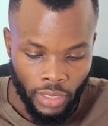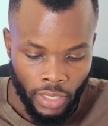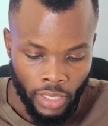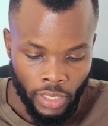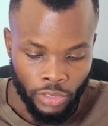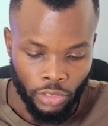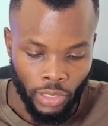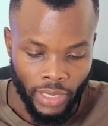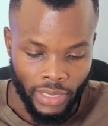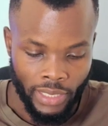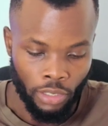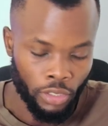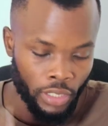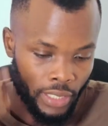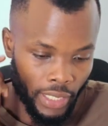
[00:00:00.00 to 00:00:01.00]
So I'll just
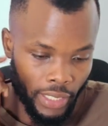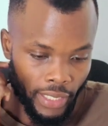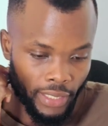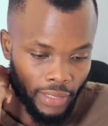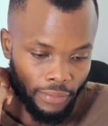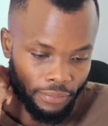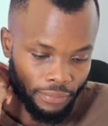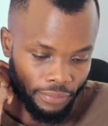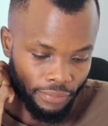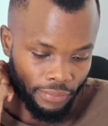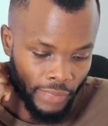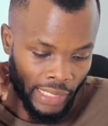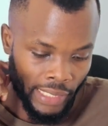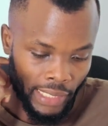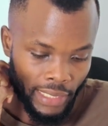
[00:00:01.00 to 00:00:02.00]
download it again,
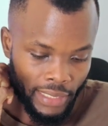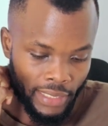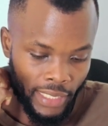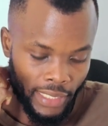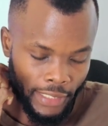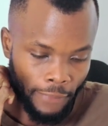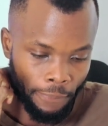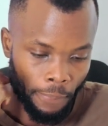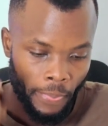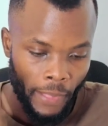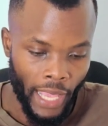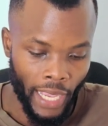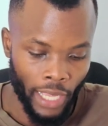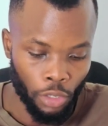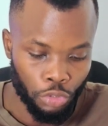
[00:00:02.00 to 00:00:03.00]
and that is it.
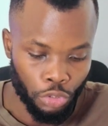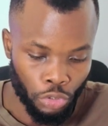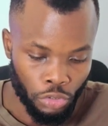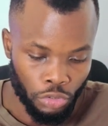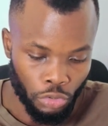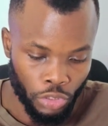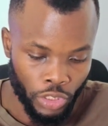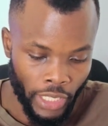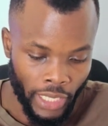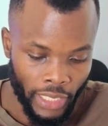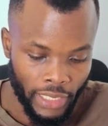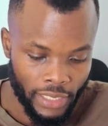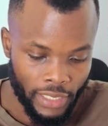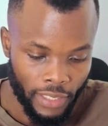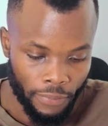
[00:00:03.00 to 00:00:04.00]
I can also choose to share
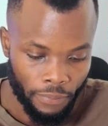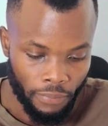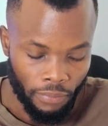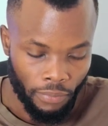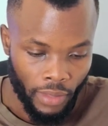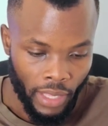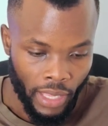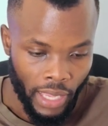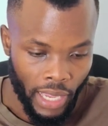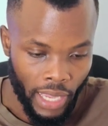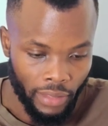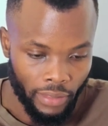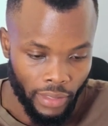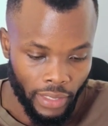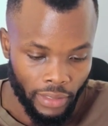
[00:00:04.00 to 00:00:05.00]
it,
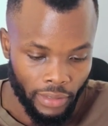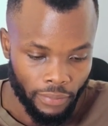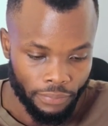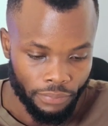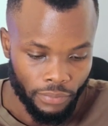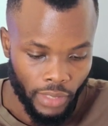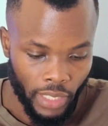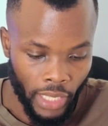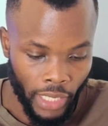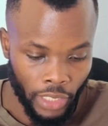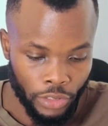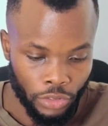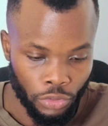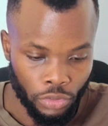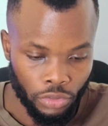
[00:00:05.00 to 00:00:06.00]
and then I
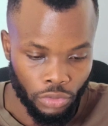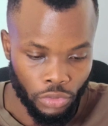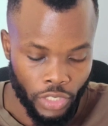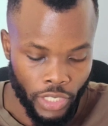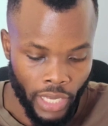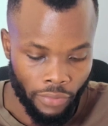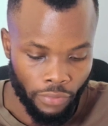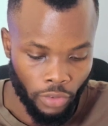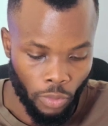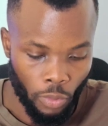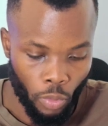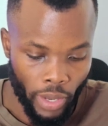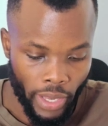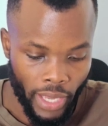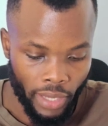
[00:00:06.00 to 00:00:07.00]
can choose to share from
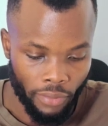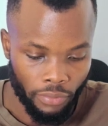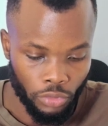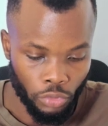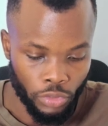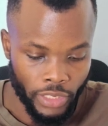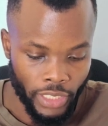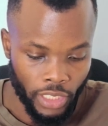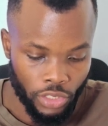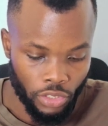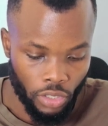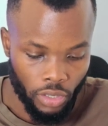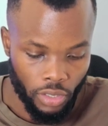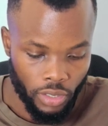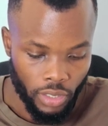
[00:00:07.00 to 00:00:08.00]
where, to
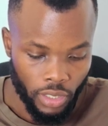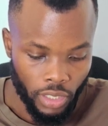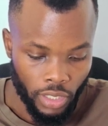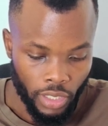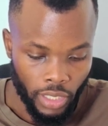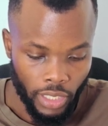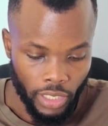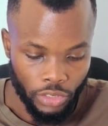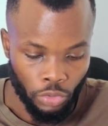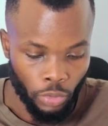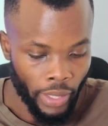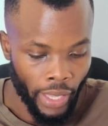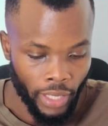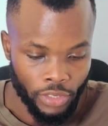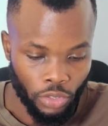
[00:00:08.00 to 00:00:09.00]
TikTok, to
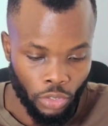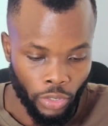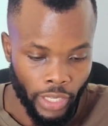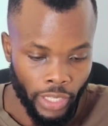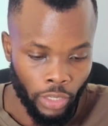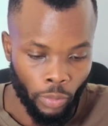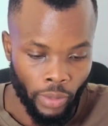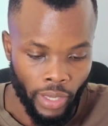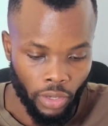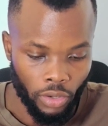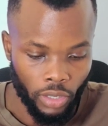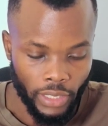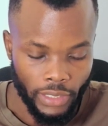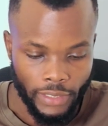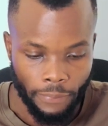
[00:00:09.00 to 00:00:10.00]
X, or anywhere,
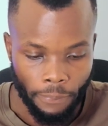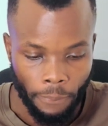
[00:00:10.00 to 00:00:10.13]
call it.